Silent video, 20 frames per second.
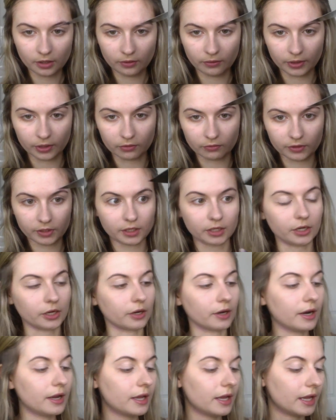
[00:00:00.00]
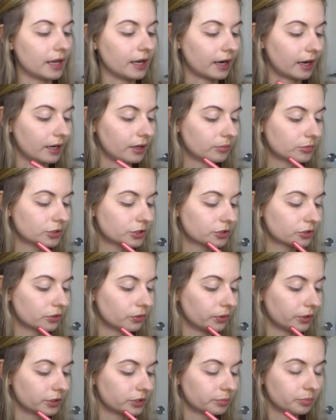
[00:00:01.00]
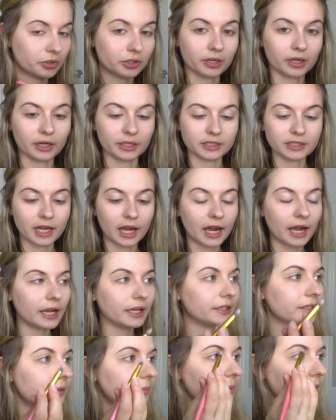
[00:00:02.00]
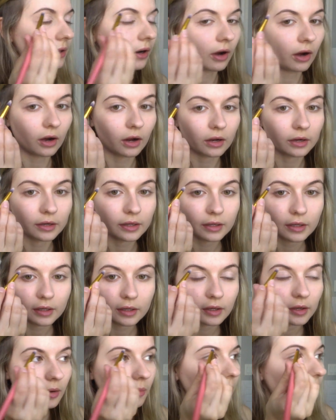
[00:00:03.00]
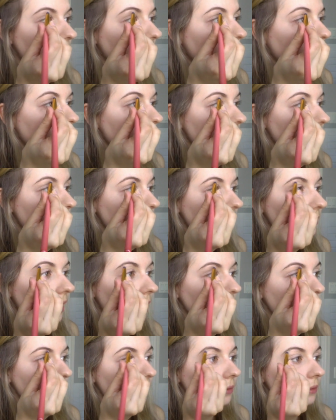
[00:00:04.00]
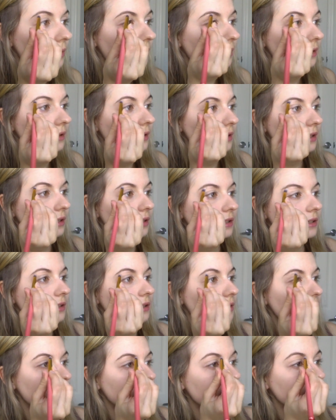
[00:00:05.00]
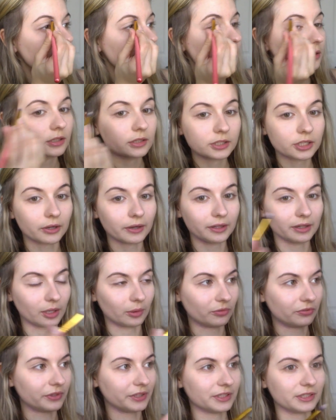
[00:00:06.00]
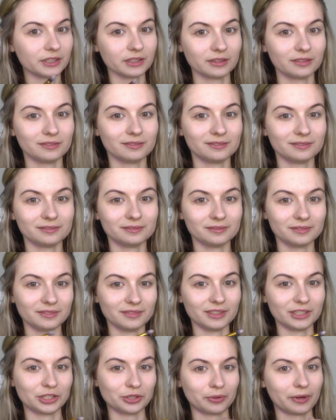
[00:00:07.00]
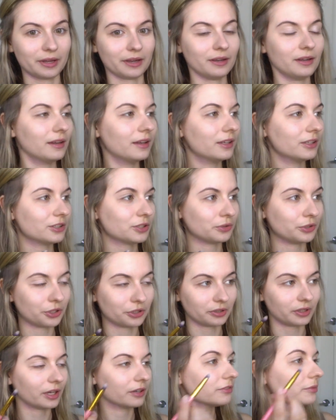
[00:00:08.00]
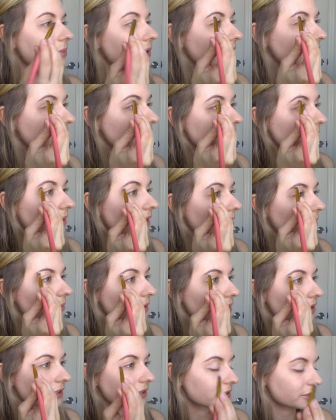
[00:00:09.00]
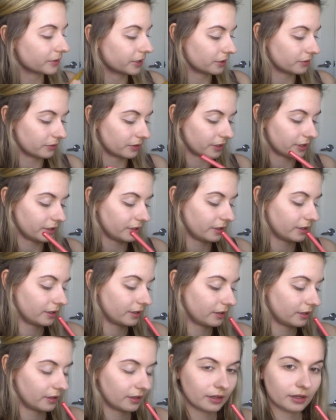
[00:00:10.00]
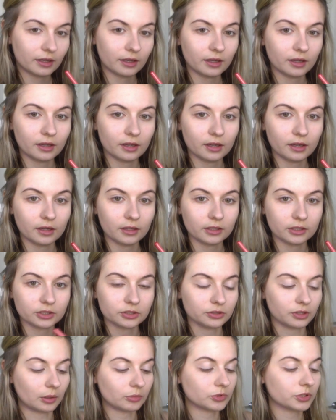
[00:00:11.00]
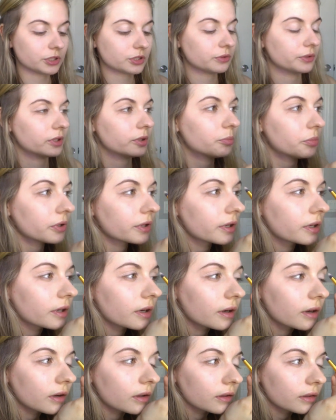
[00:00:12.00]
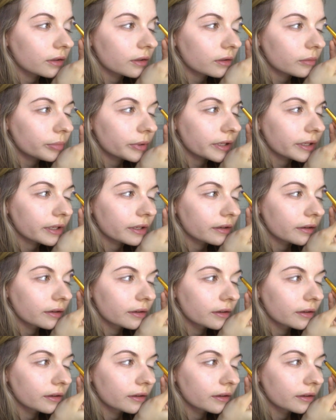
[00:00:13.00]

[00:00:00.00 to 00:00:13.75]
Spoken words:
right over here, and I'm just going to put a tiny bit on my brow bone. Sorry that I'm facing this way, so you're left, because my mirror is right up there. So I'm just going to put in a little bit